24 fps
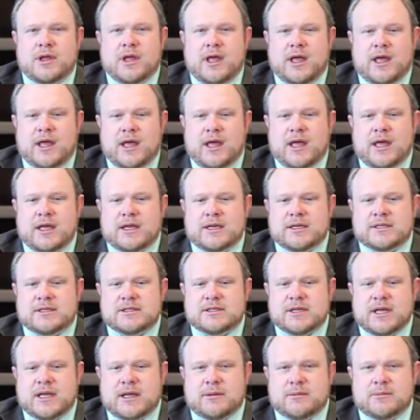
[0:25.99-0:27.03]

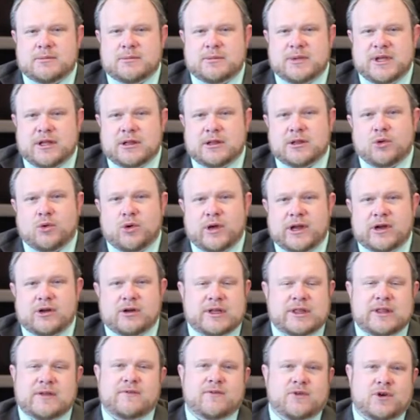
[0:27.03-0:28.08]
and be a
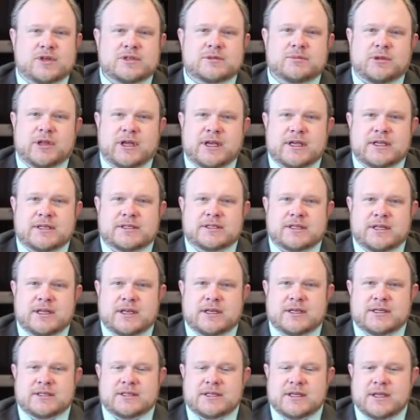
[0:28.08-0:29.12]
lawyer in the first place.
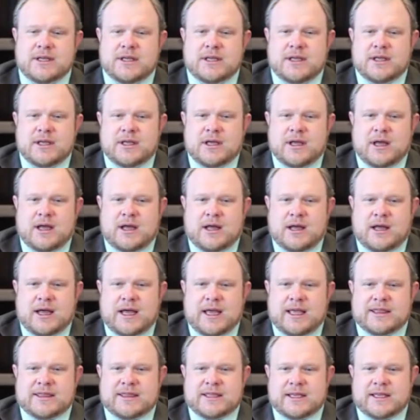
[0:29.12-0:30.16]
And
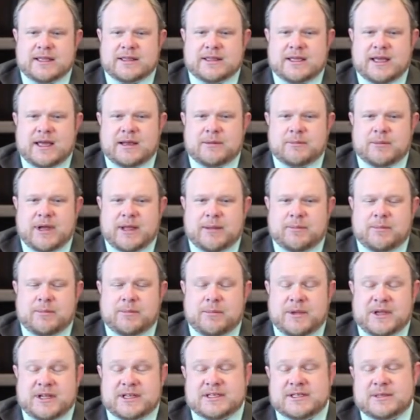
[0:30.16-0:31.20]
I think that my
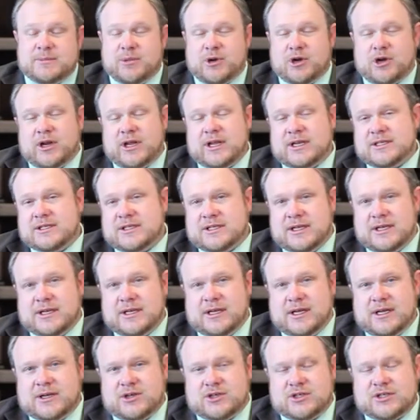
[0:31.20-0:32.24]
experience
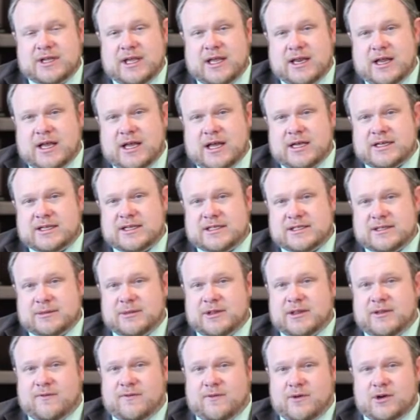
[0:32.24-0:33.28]
in understanding
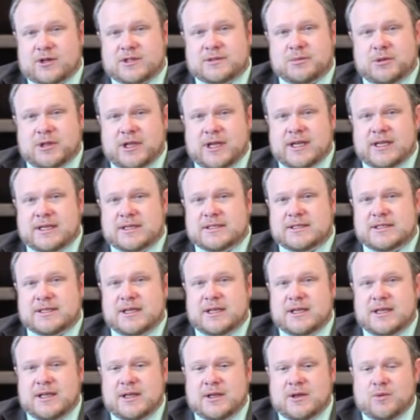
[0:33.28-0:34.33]
autism in the first place
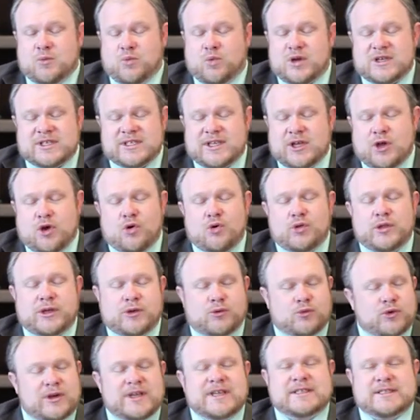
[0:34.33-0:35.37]
was the
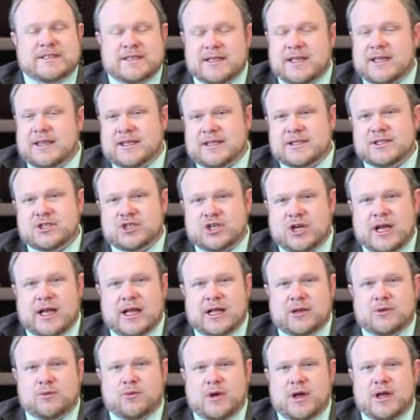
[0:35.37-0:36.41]
only reason that this
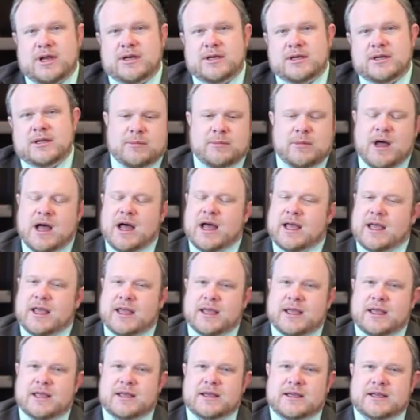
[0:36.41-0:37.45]
child won. My
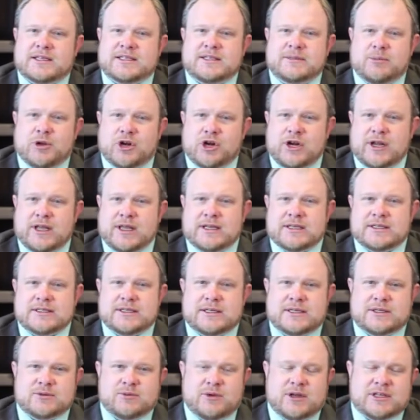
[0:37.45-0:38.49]
experience,
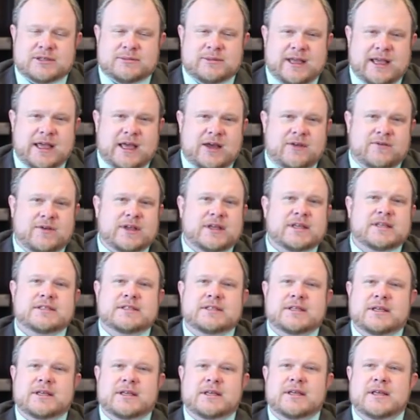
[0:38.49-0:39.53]
as well as my
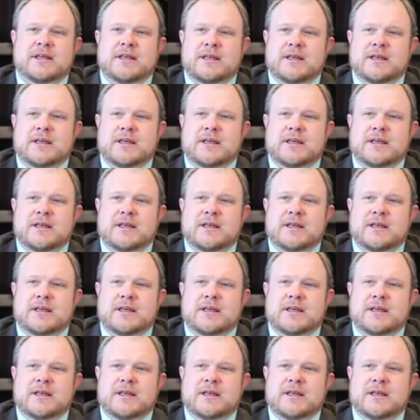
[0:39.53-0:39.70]
advocacy,